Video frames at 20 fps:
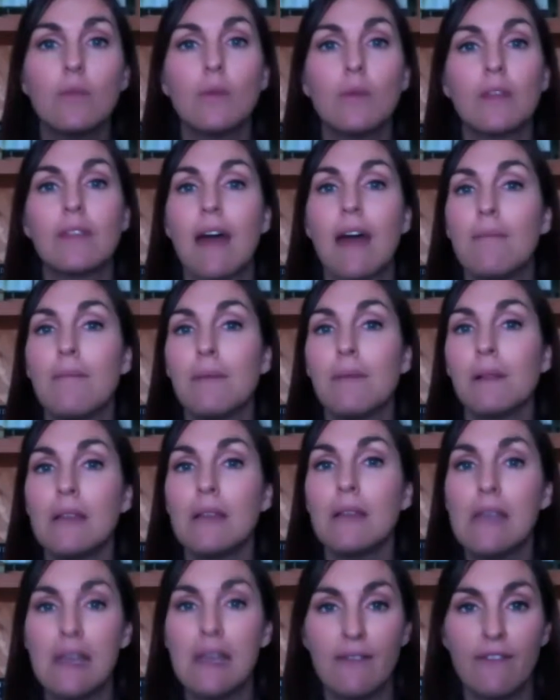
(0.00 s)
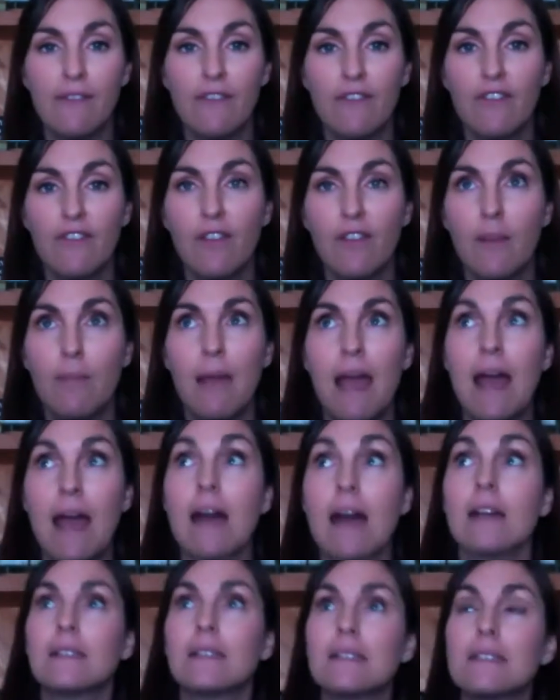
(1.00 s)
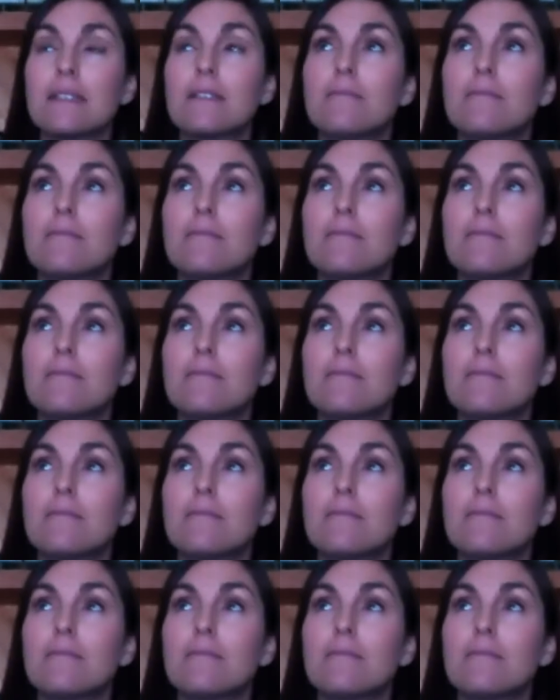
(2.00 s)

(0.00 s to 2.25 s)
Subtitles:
with that belief for the past